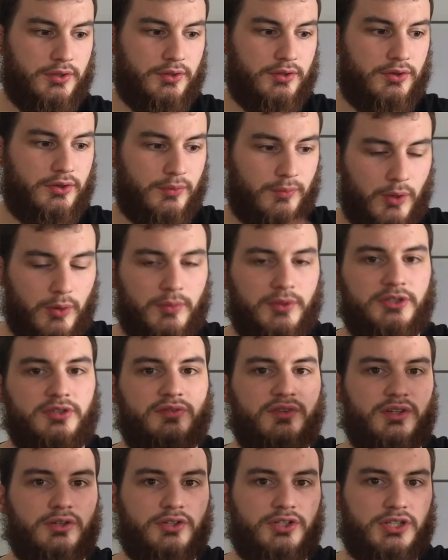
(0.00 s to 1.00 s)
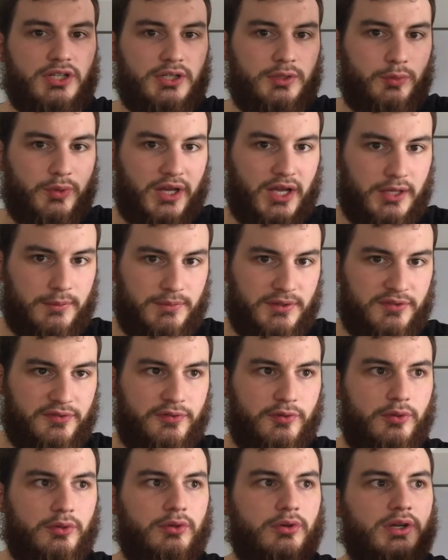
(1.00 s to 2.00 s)
the moment of inertia that we had
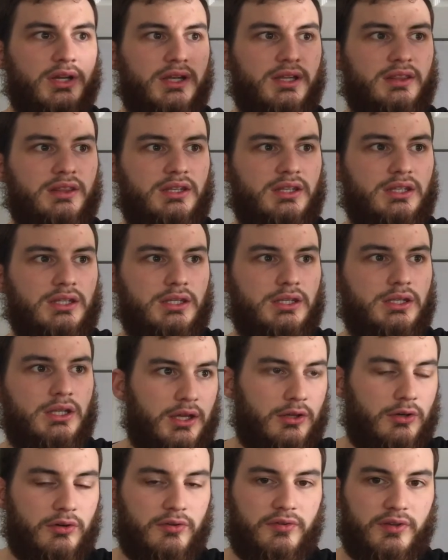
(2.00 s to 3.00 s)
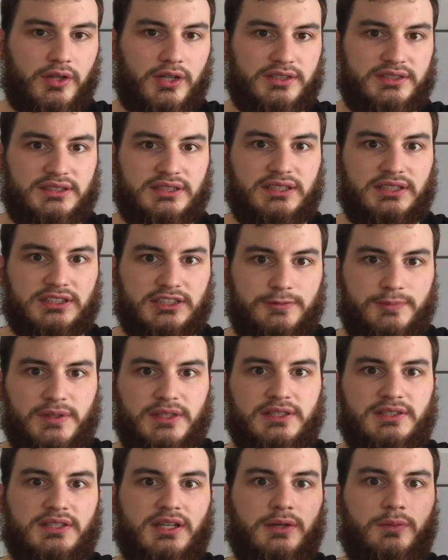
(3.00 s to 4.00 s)
before and the angular velocity and
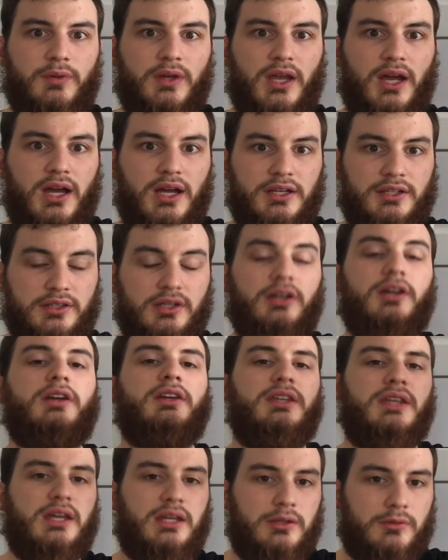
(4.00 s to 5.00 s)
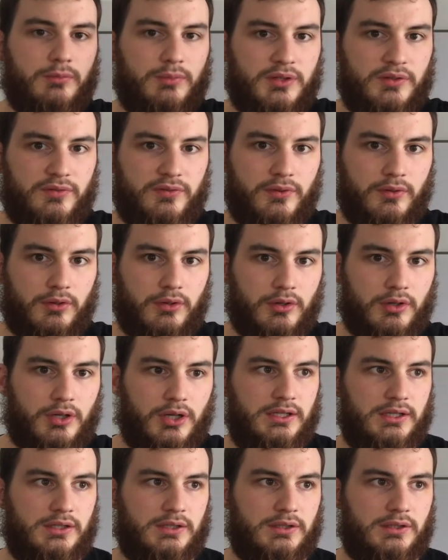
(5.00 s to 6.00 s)
speeds that we had again before
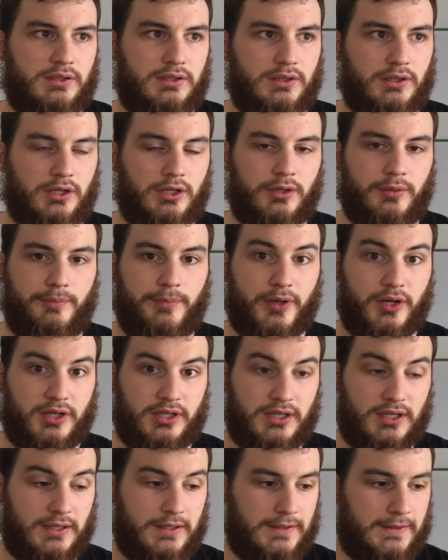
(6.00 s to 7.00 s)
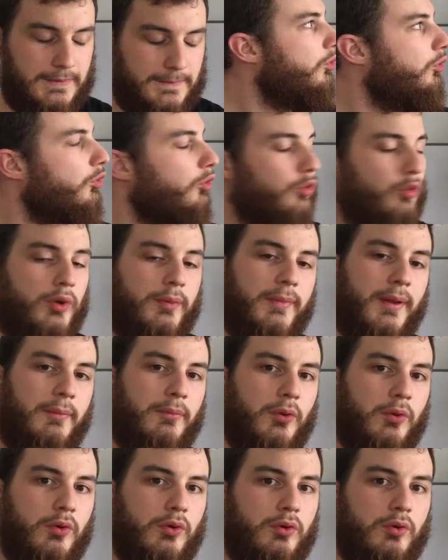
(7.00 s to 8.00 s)
in part 9.
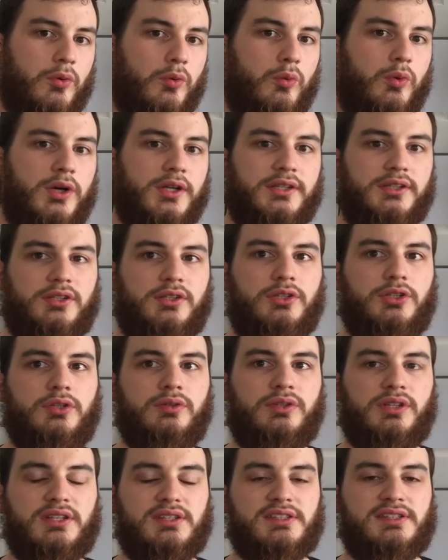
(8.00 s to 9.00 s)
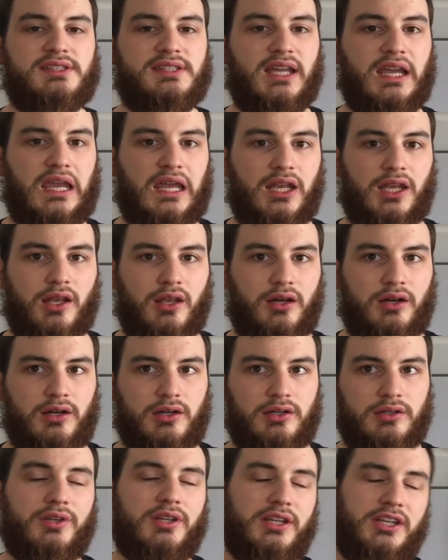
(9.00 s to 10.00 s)
Remember what Newton's second law
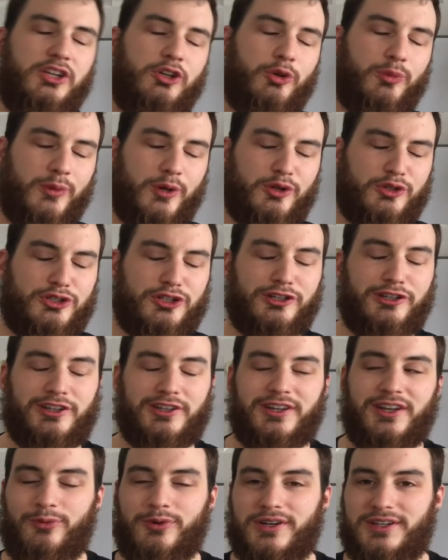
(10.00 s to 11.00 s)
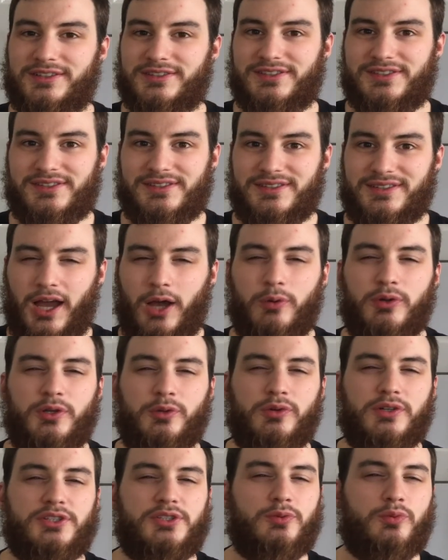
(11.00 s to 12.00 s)
for linear motion was, how it
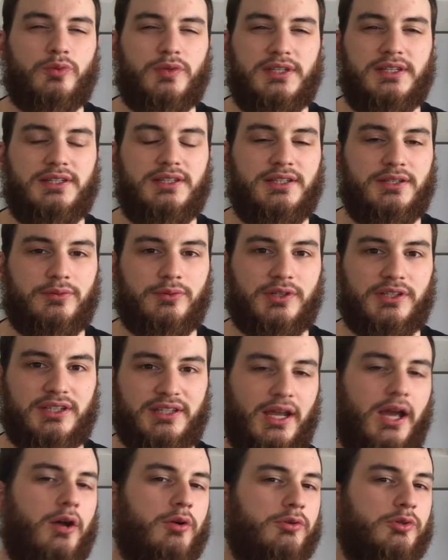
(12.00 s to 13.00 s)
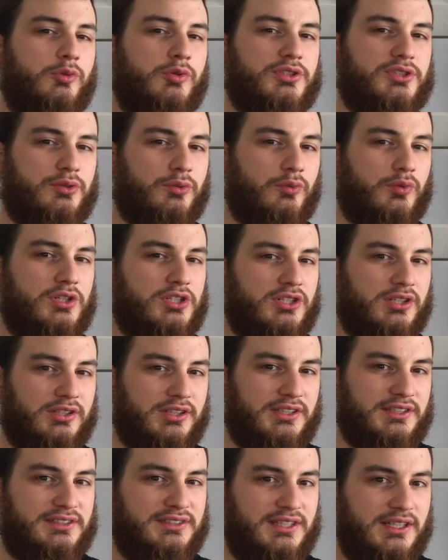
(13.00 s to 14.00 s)
was really written, how it was
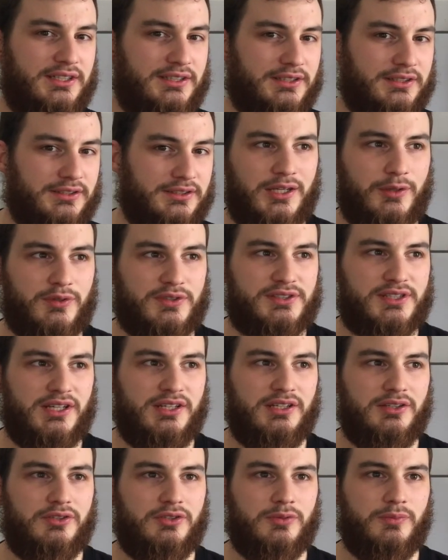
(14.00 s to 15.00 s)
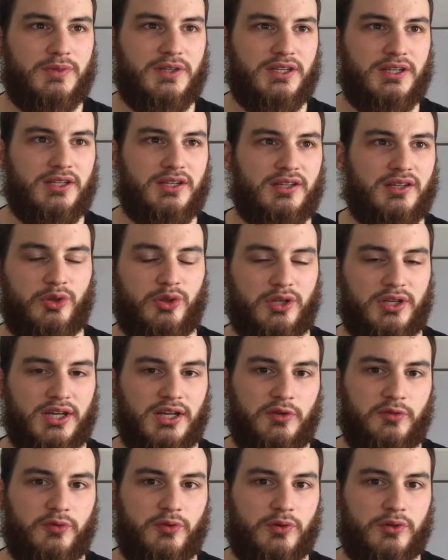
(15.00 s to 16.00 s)
originally stated. It was stated to be the
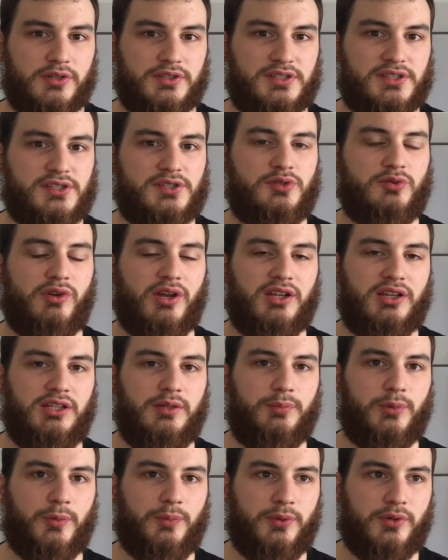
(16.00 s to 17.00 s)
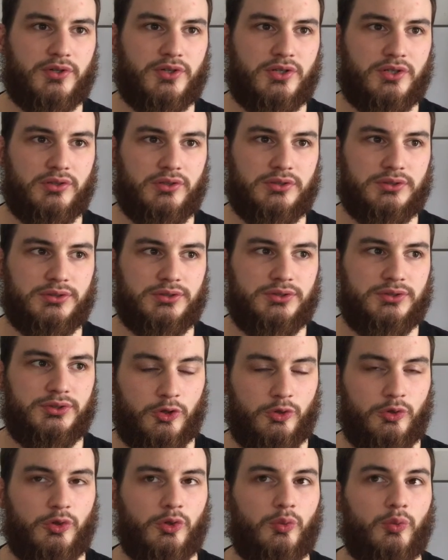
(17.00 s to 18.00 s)
net force is directly proportional
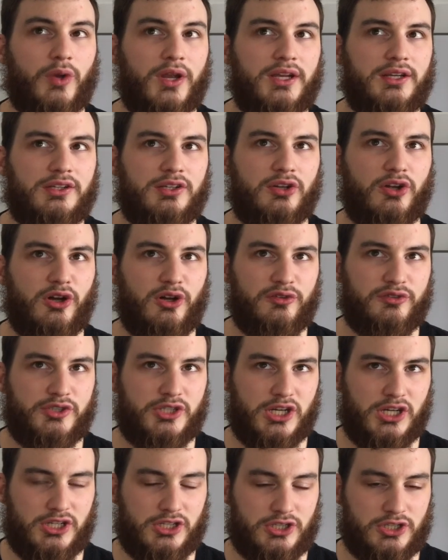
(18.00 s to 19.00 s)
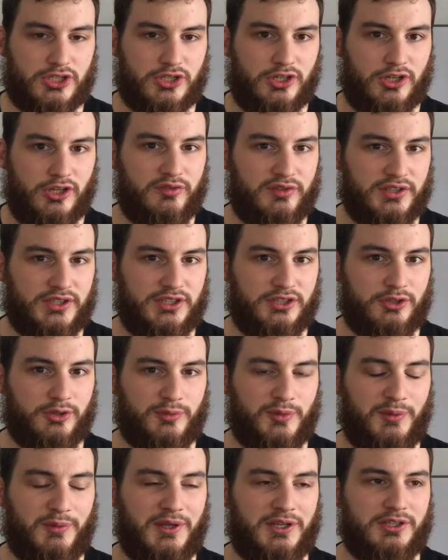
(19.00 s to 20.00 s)
to the rate of change of linear
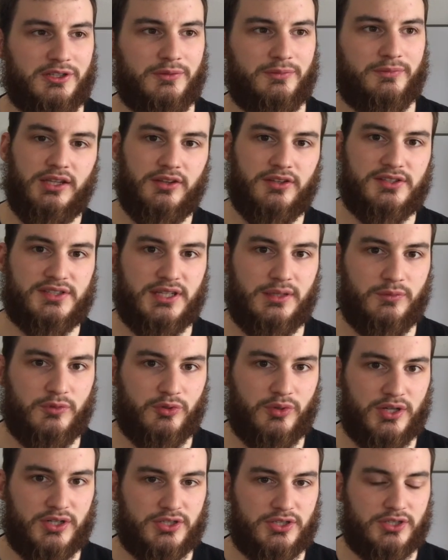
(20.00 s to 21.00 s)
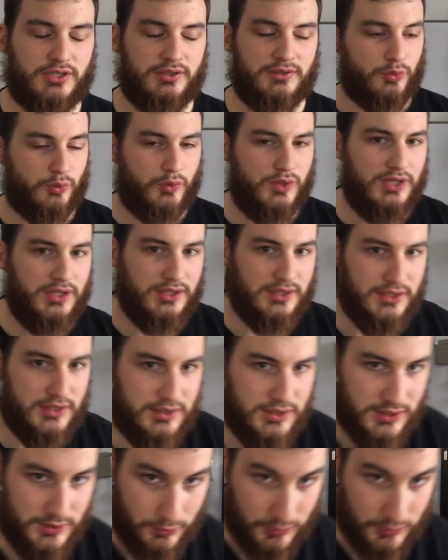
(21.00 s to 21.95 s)
momentum in the same direction. So really, it